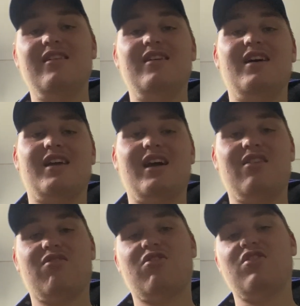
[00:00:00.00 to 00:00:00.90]

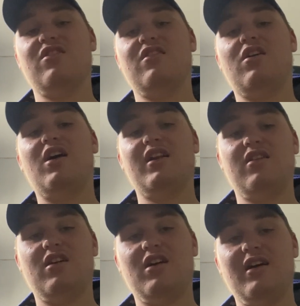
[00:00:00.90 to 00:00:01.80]
against
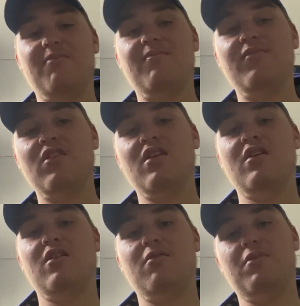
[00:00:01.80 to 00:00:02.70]
Heidenheim.
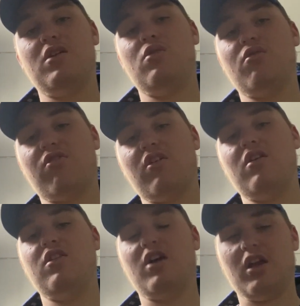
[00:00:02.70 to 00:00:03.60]
But also,
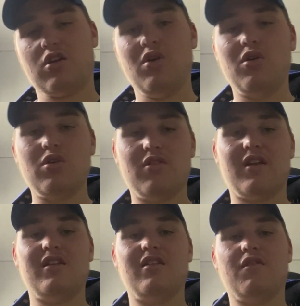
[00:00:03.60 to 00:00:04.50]
Nkunku's
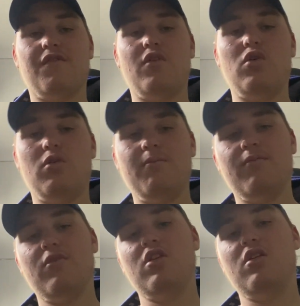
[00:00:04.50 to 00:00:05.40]
getting into form.
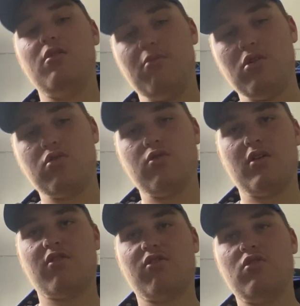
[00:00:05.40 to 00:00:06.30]

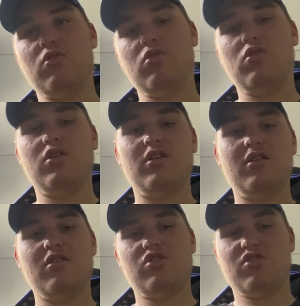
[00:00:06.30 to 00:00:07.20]
Mudryk scored.
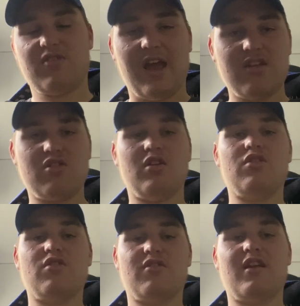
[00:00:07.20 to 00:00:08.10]

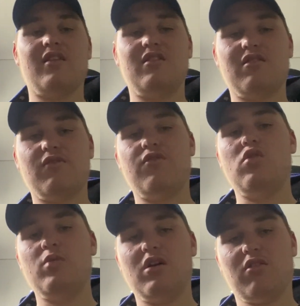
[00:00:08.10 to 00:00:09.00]
Sancho's just getting into
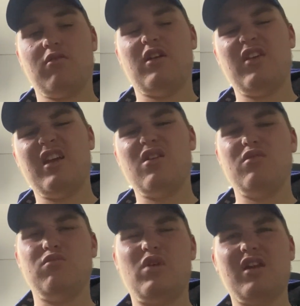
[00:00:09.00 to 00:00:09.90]
form. I think he
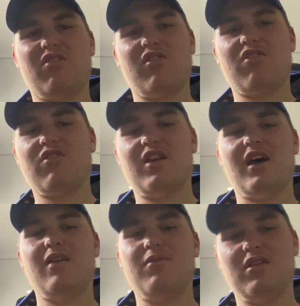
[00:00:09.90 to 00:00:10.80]
got 1 assist
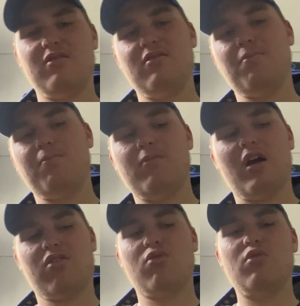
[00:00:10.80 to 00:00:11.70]
today, but
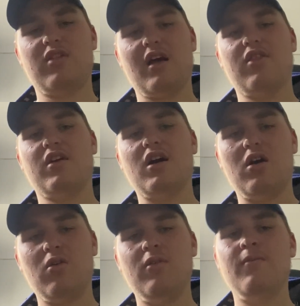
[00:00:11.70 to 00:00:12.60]
I saw the other
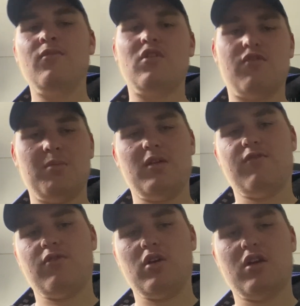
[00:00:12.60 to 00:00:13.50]
goal for
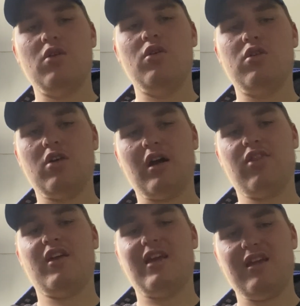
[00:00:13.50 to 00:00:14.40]
Nkunku. I
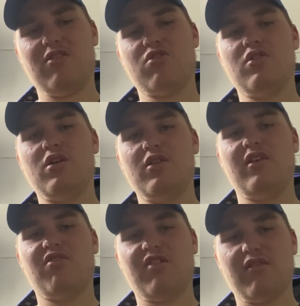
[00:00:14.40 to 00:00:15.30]
think he should have got the
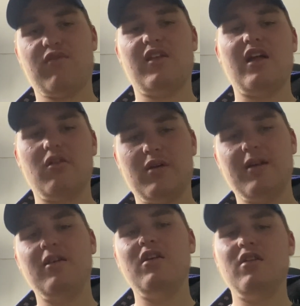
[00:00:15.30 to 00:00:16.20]
assist for the other
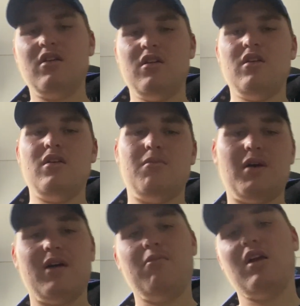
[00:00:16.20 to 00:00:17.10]
one.
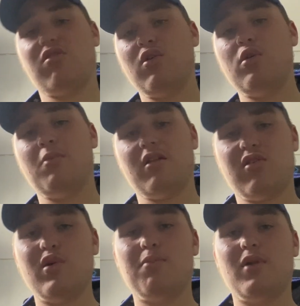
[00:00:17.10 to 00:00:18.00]
But my
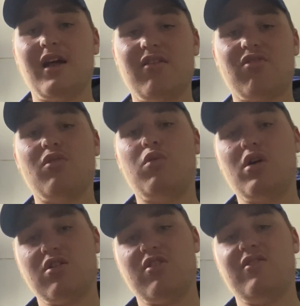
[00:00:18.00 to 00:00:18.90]
two players to
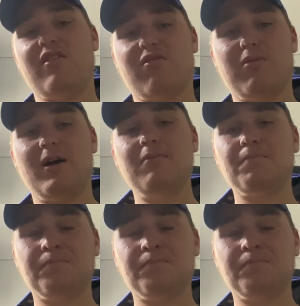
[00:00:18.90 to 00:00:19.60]
watch in this one,